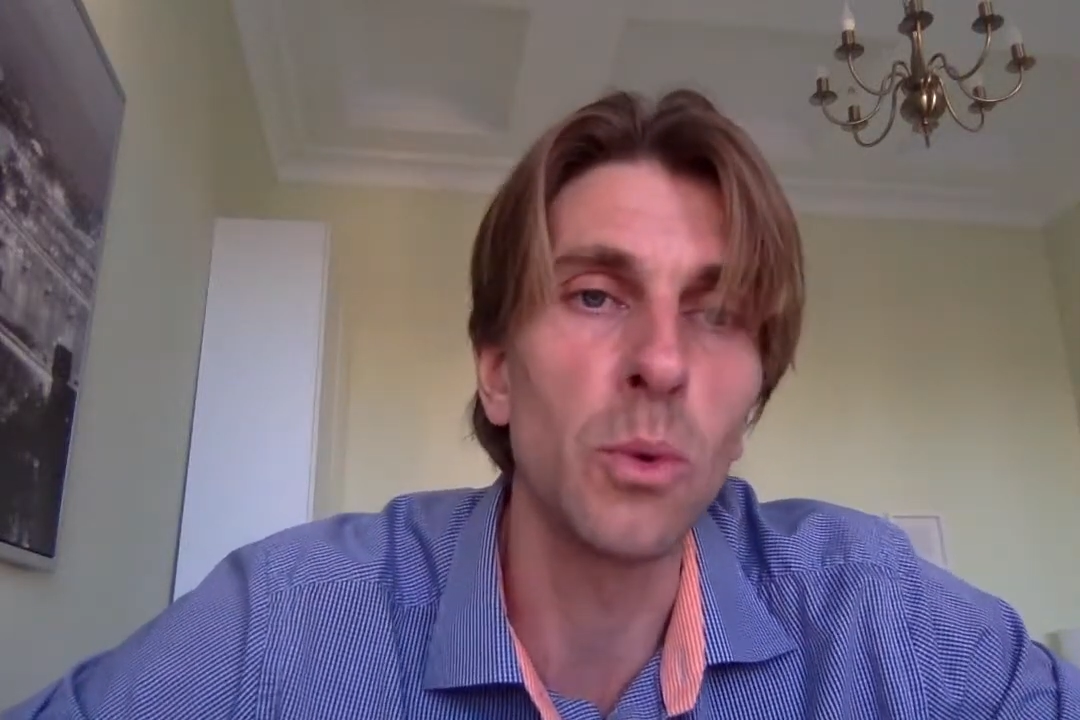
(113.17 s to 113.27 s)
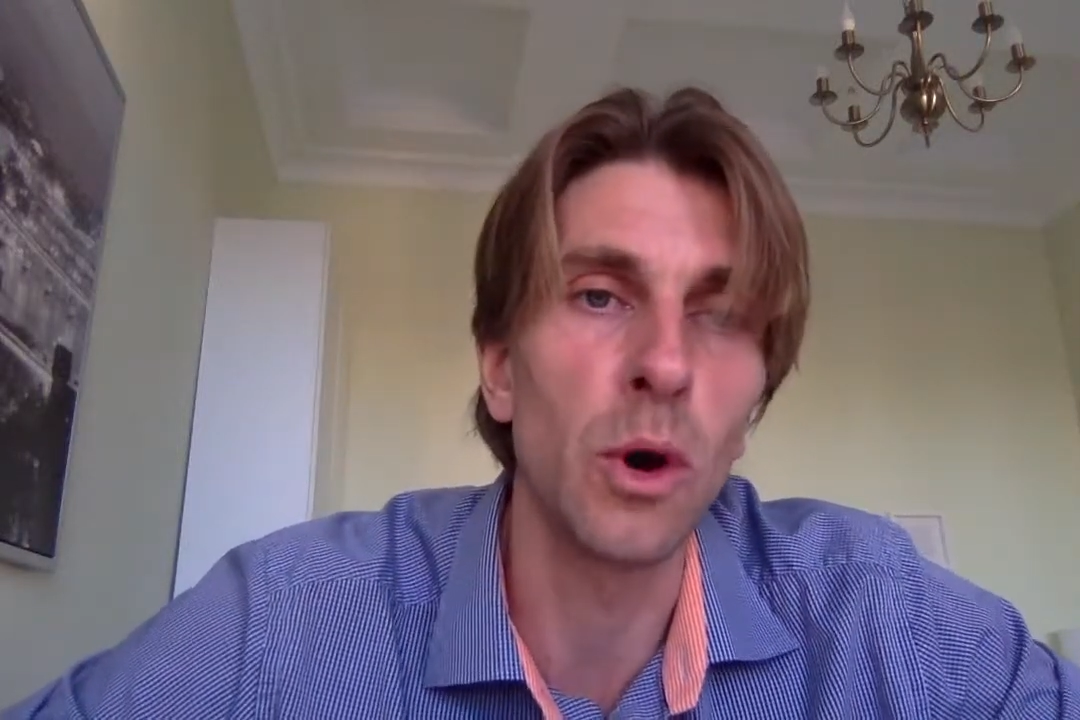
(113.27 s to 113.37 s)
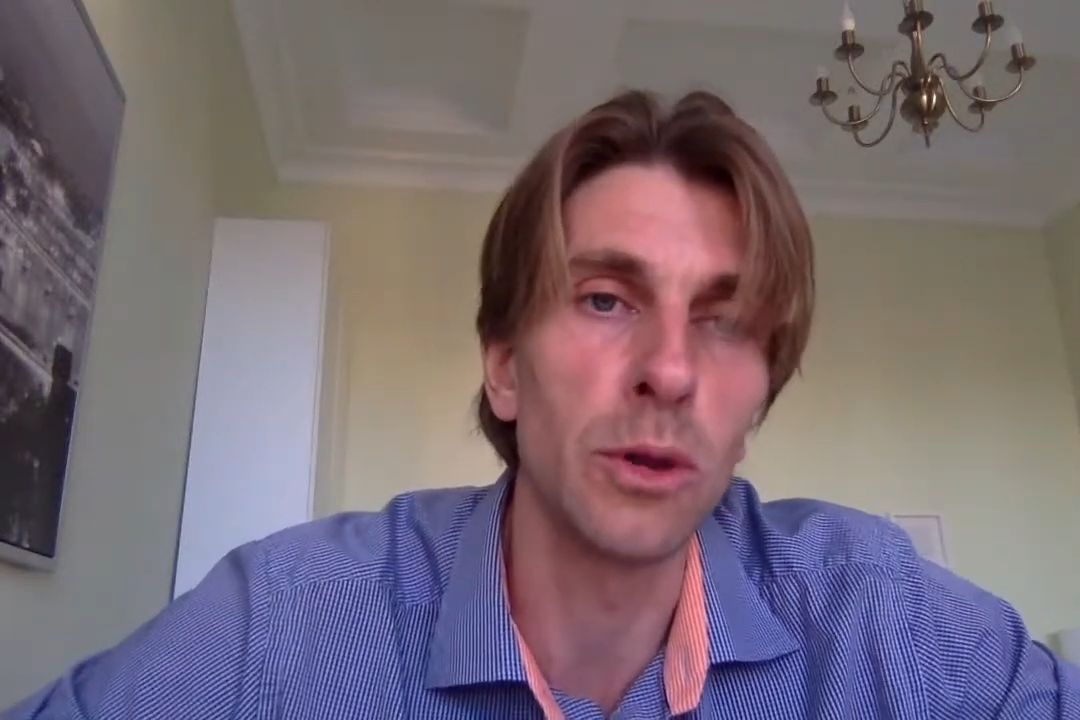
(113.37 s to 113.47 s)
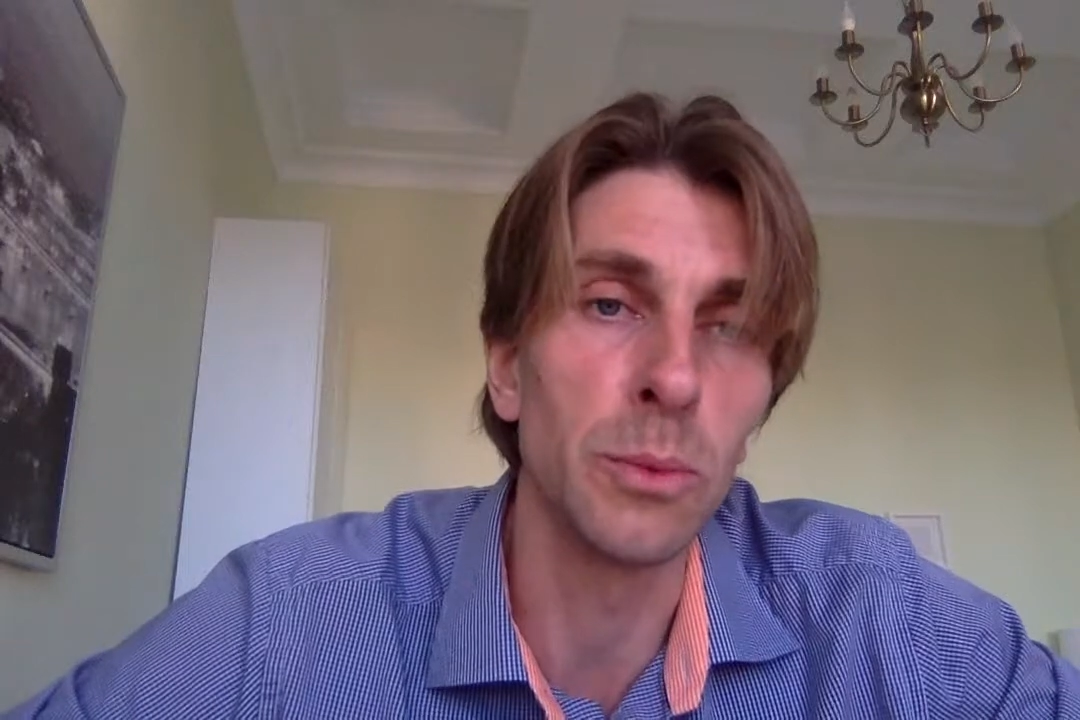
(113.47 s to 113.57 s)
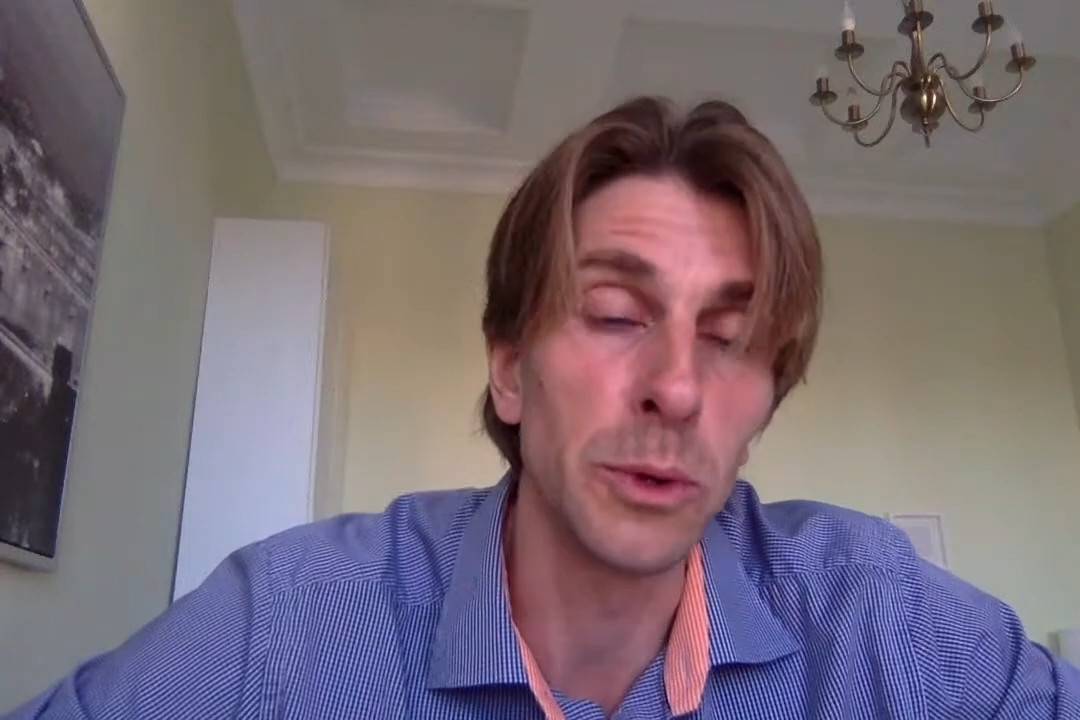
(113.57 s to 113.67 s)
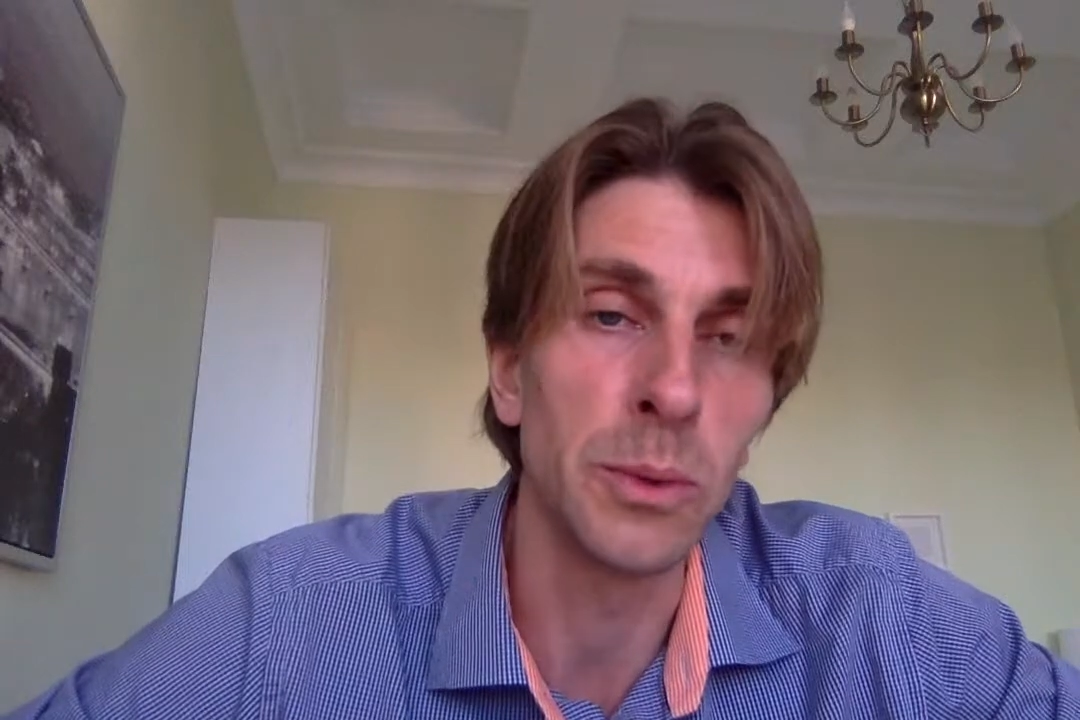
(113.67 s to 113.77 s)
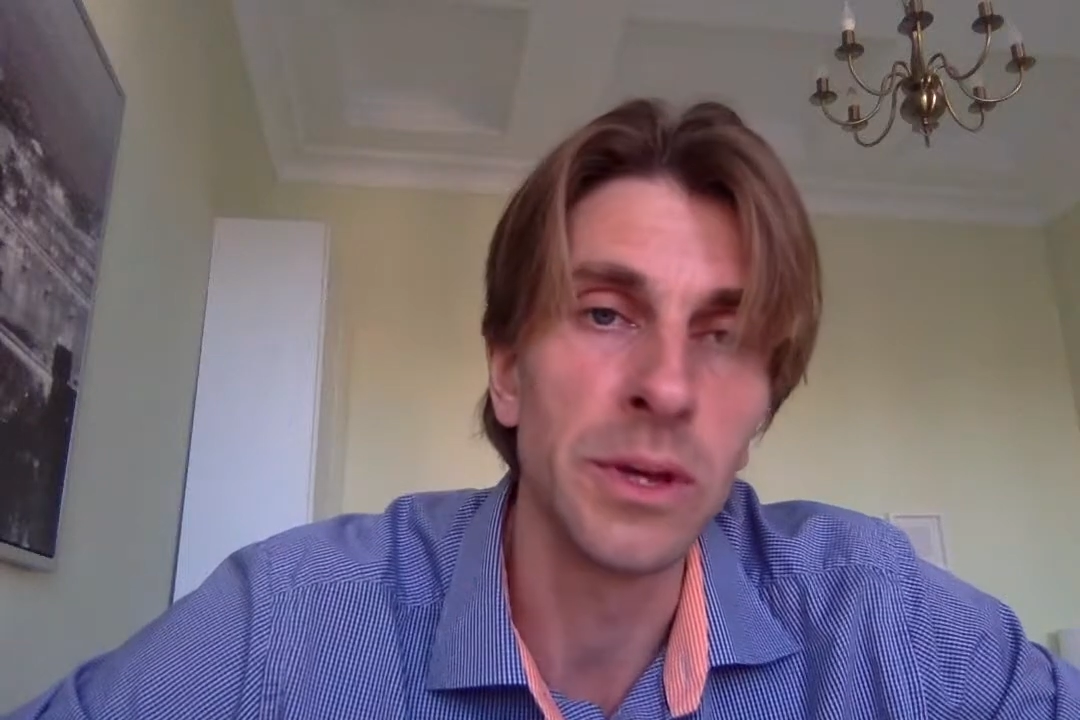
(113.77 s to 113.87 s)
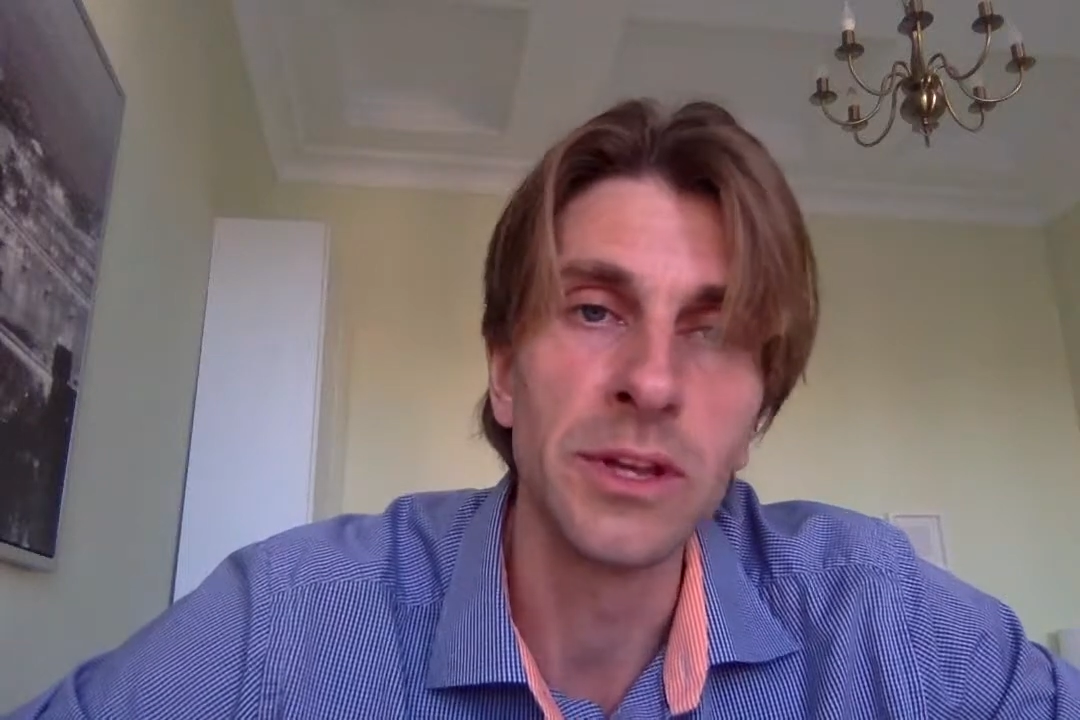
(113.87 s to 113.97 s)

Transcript: worldview